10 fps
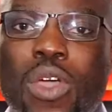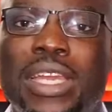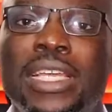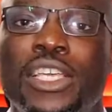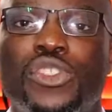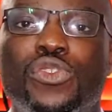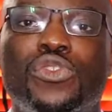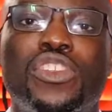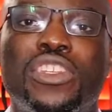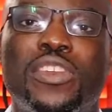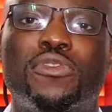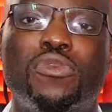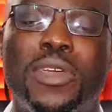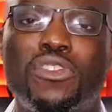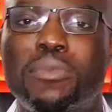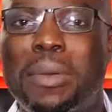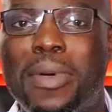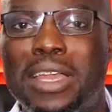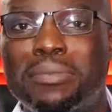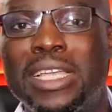1, two unit of two-bedroom
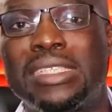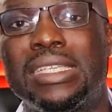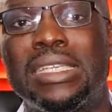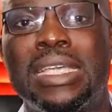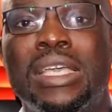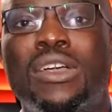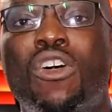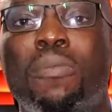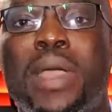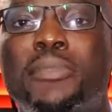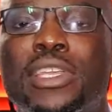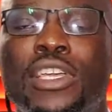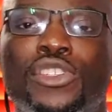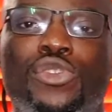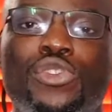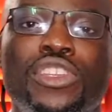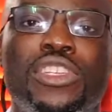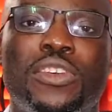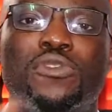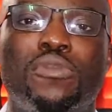apartment in Okbebi, two
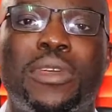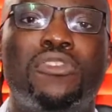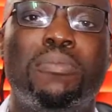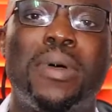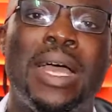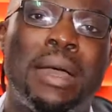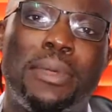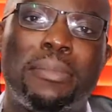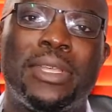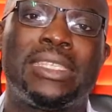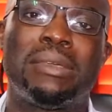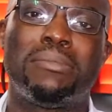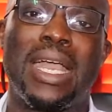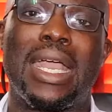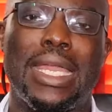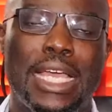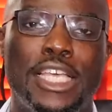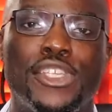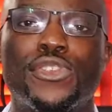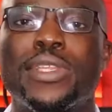unit of two-bedroom apartment in Bagara,
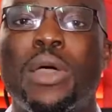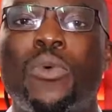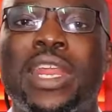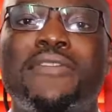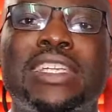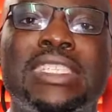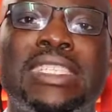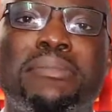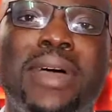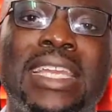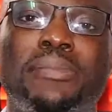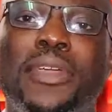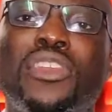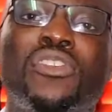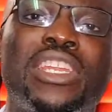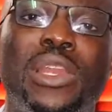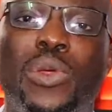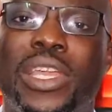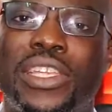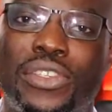so that whatever the demand, depending on the
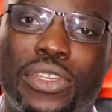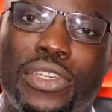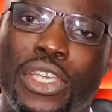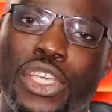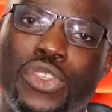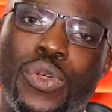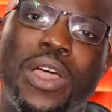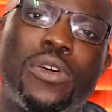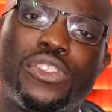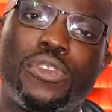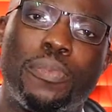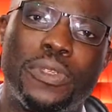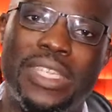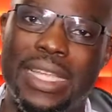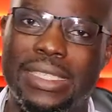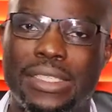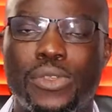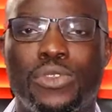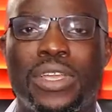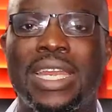location, you are also protected.
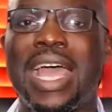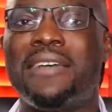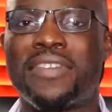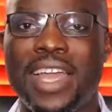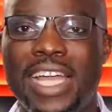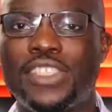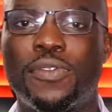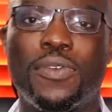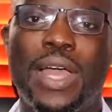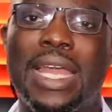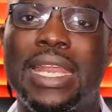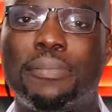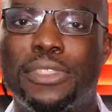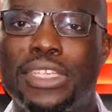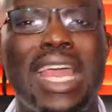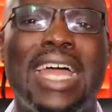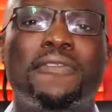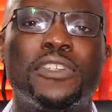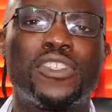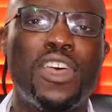So you can have cash flow and appreciation.
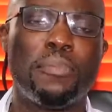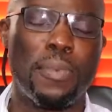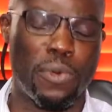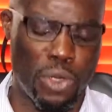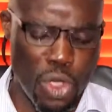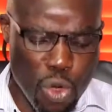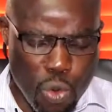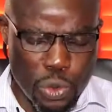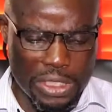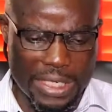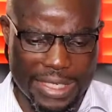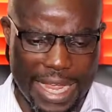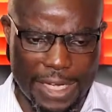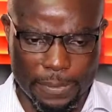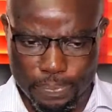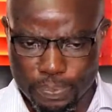And for some people who would decide,